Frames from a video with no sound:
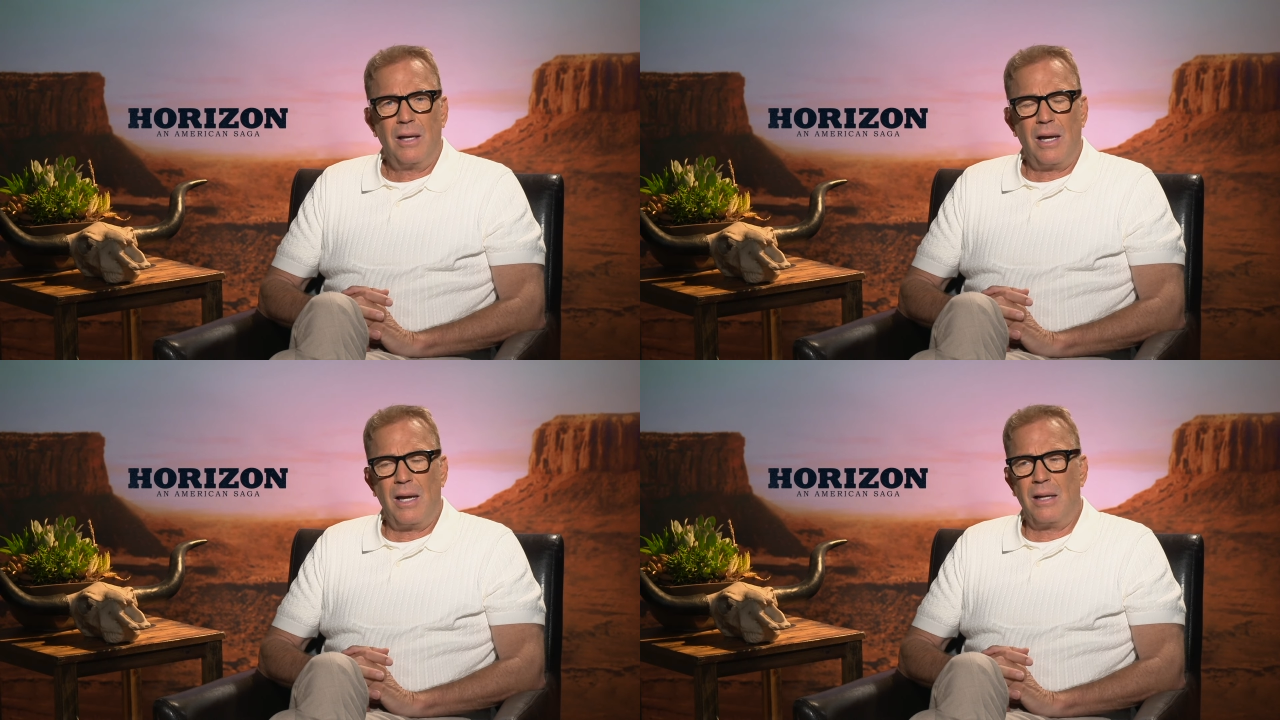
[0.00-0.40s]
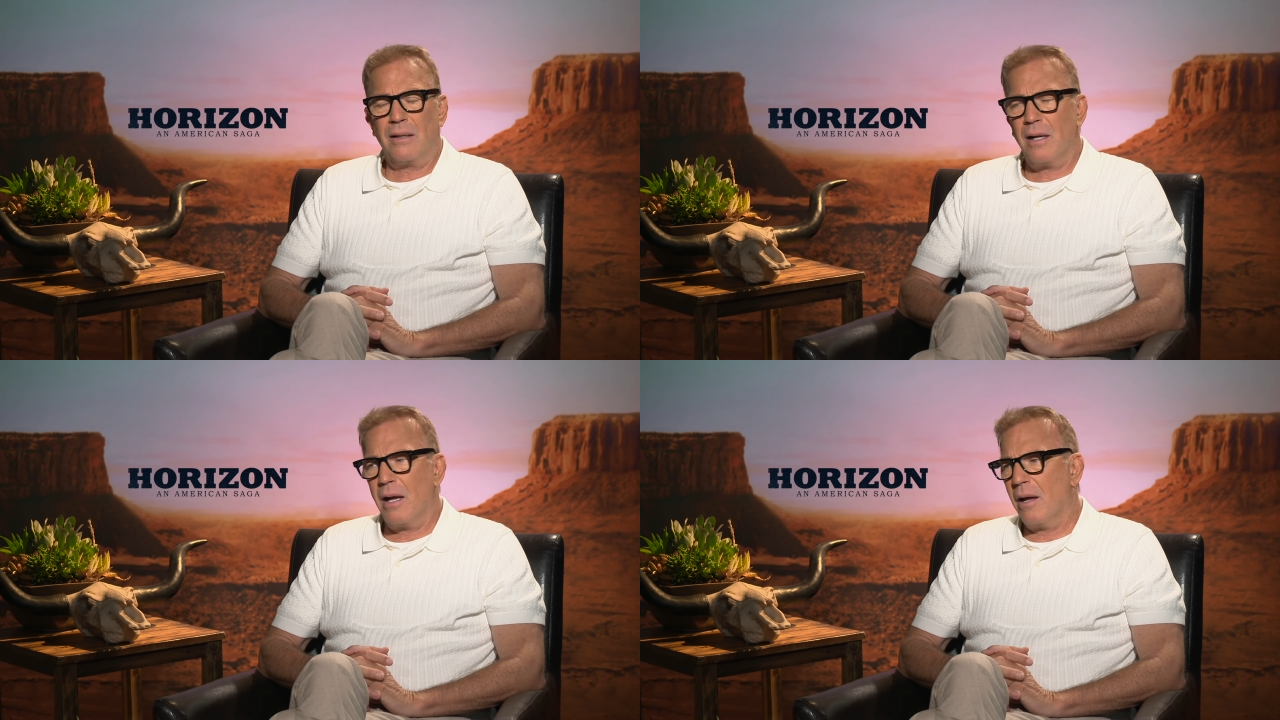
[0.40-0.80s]

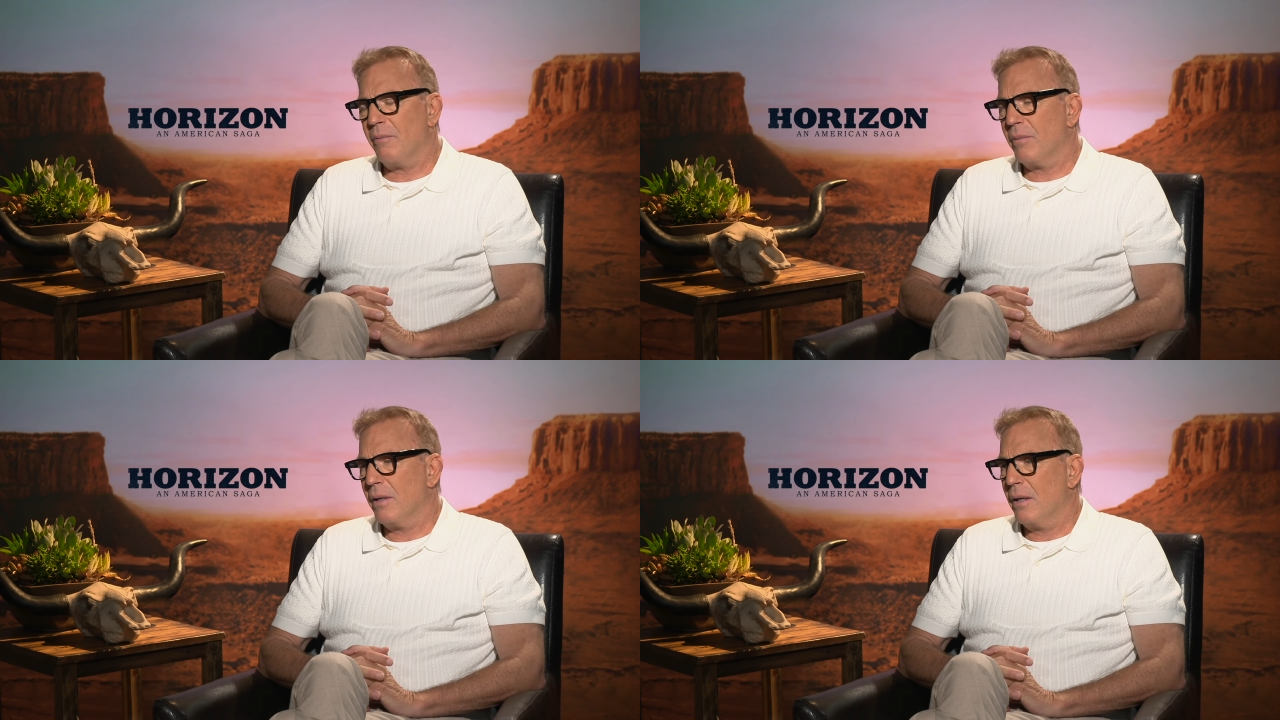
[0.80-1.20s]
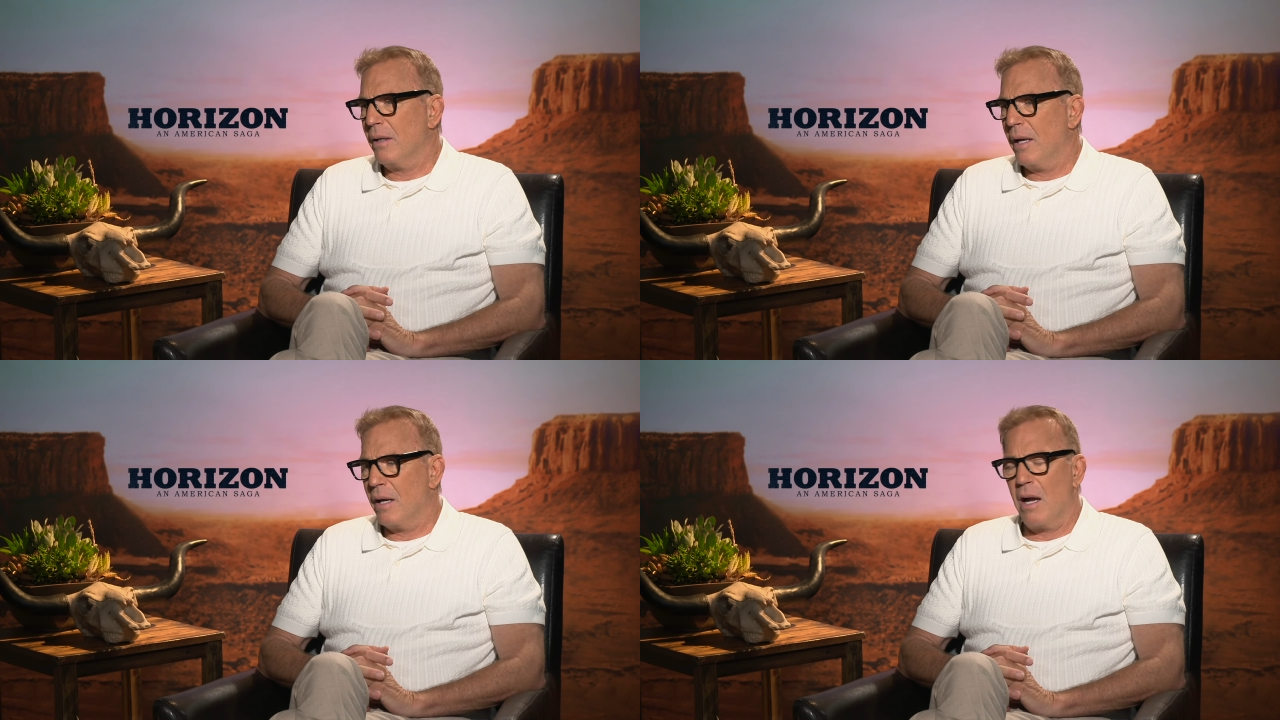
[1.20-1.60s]
and
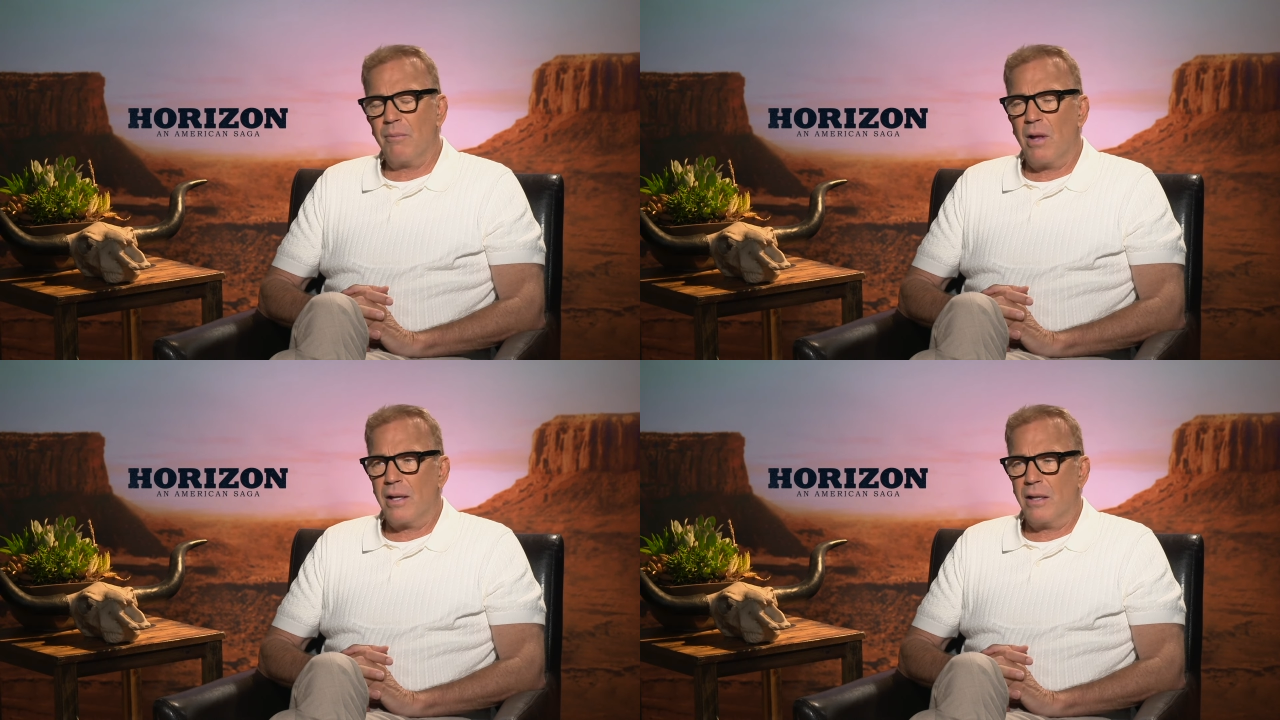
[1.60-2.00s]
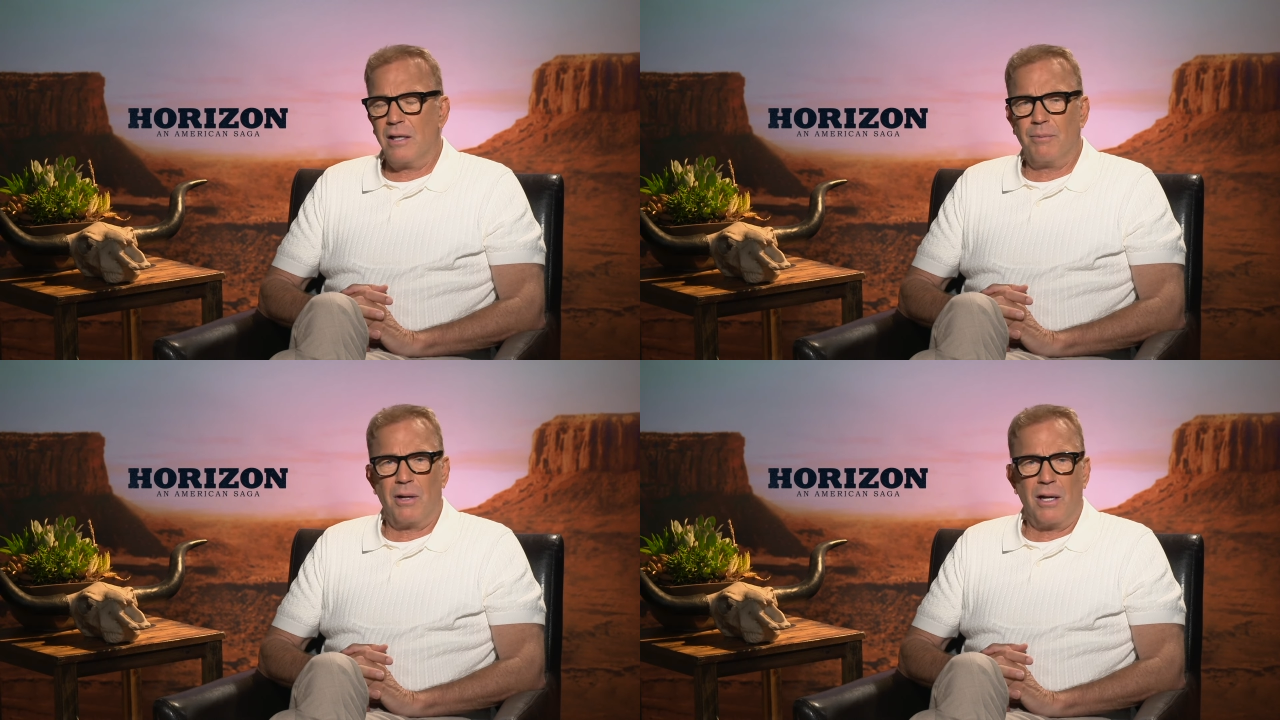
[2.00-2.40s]
I'm like
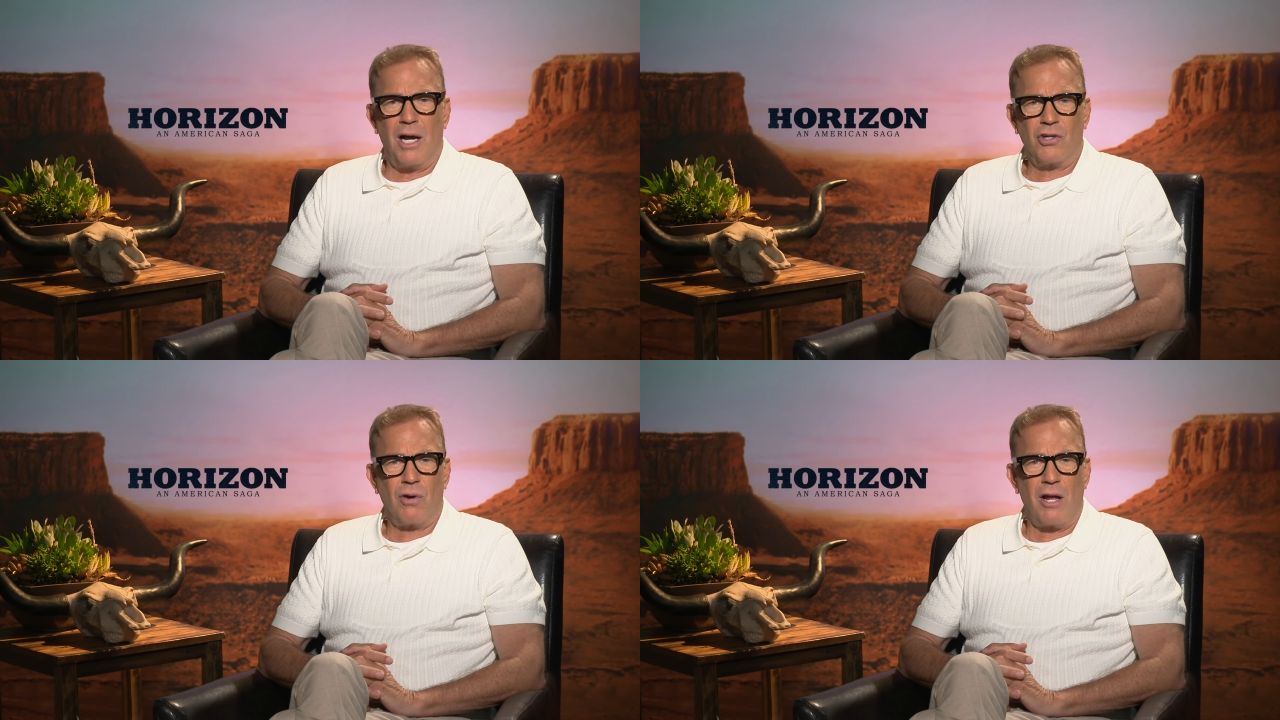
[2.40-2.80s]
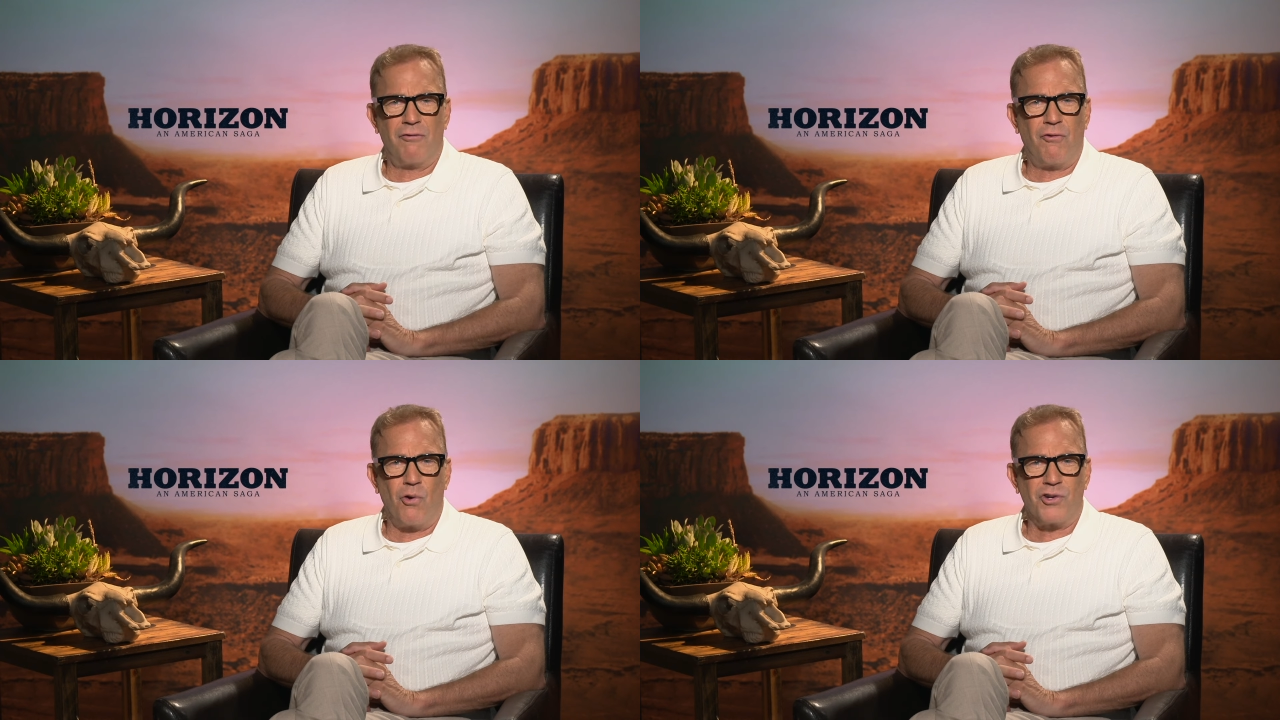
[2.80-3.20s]
anybody. I try to
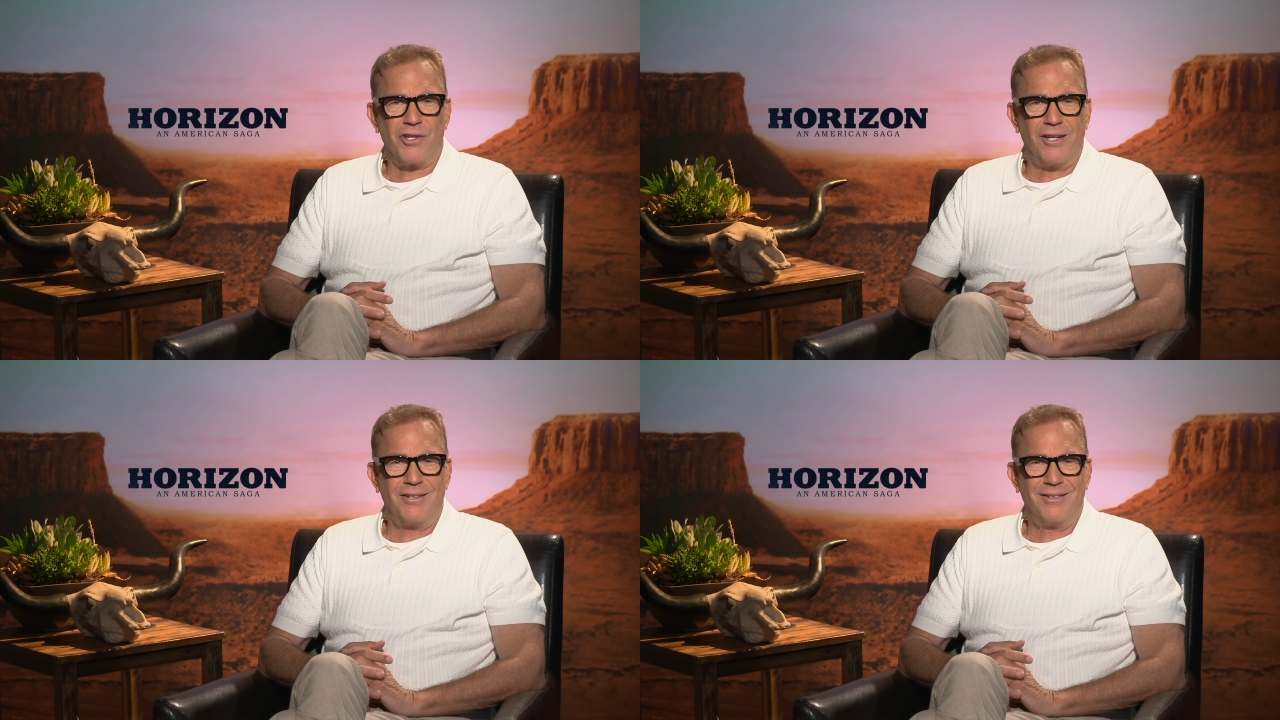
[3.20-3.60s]
force it,